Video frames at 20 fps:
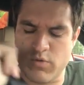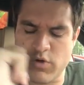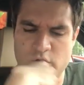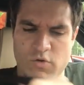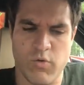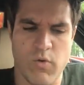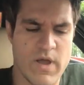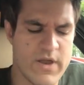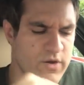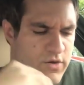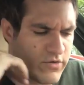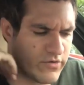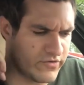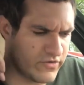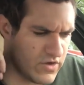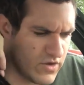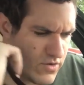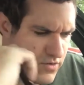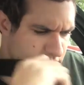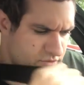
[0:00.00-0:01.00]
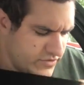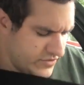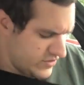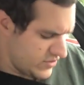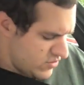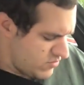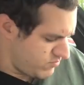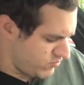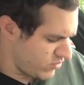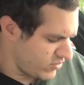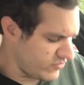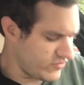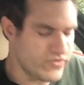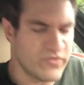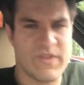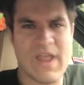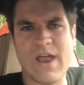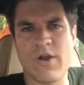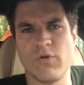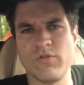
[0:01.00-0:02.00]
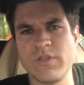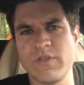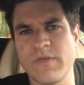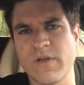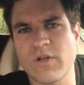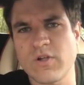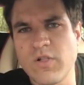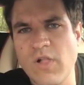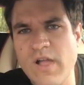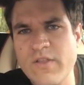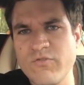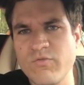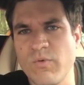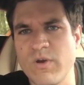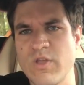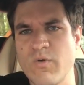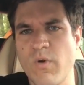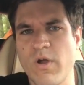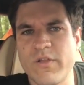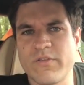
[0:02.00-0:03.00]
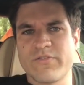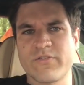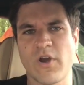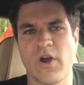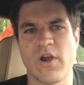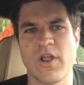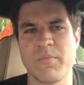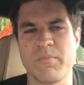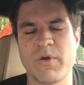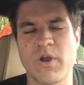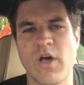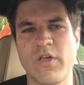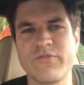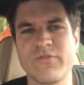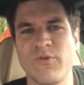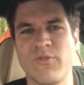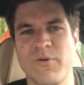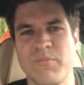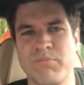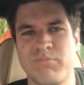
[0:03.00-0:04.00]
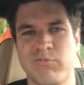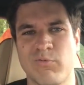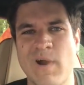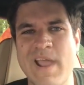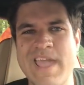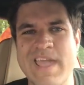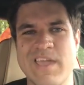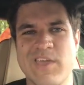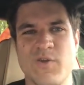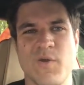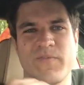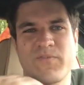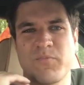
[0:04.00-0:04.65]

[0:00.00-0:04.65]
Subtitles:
requires you to push not only the clutch when you want to start it, but also the brake.